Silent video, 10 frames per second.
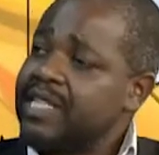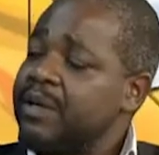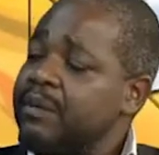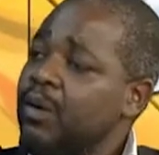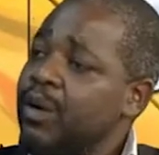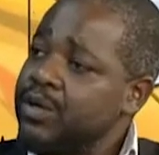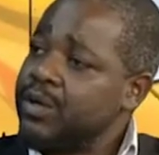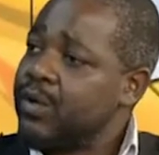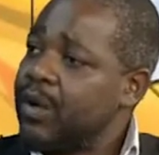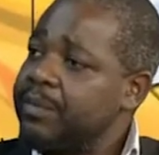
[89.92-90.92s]
bit about where you
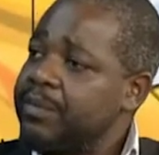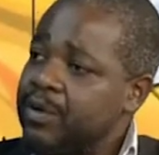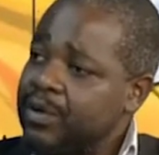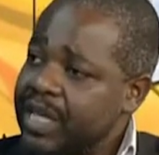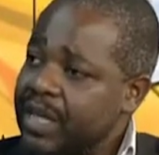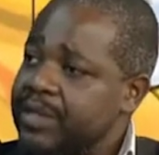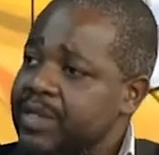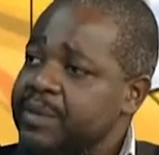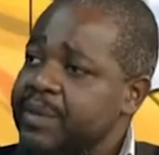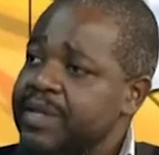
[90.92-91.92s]
grew up, your childhood
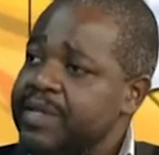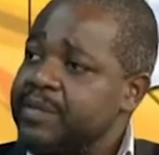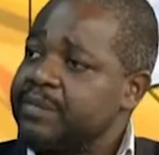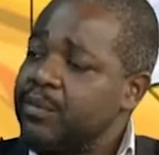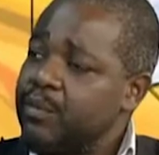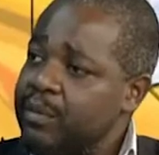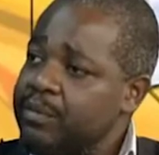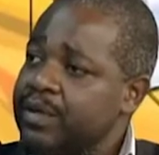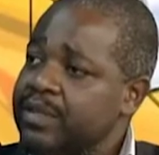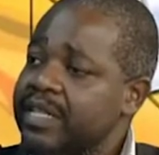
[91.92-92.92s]
experiences, but more
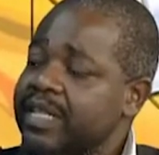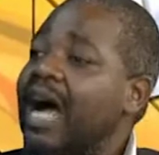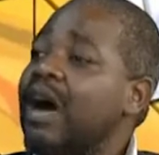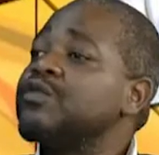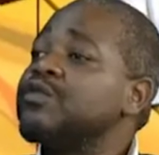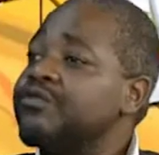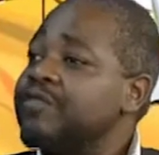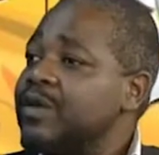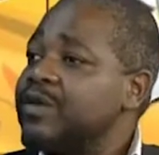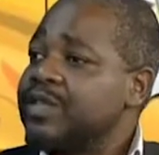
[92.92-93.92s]
importantly, how you
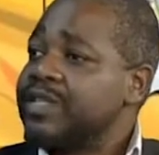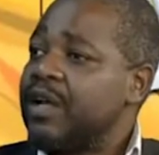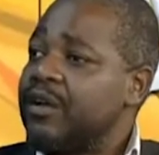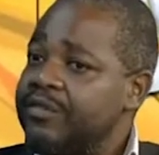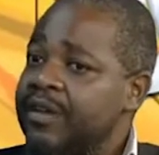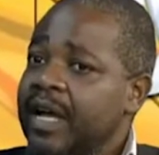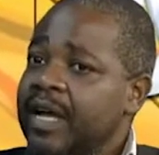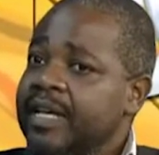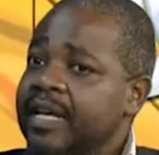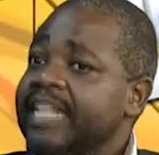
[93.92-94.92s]
found yourself
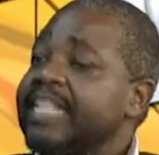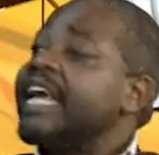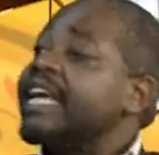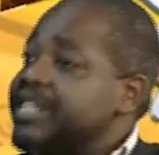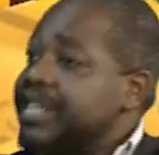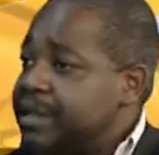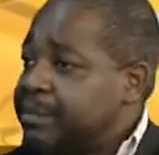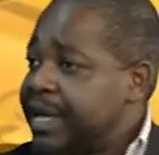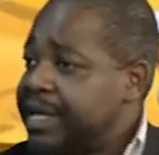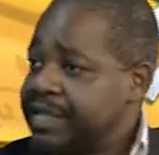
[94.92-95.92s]
engaging in the
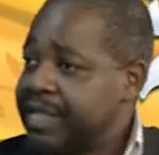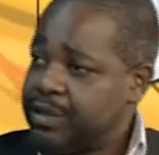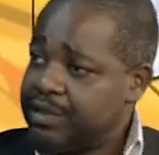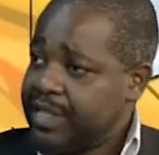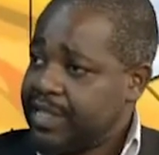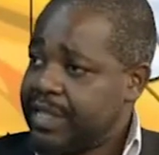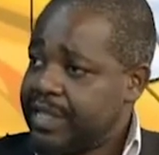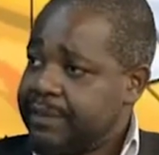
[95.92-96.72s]
passion that you have just shared.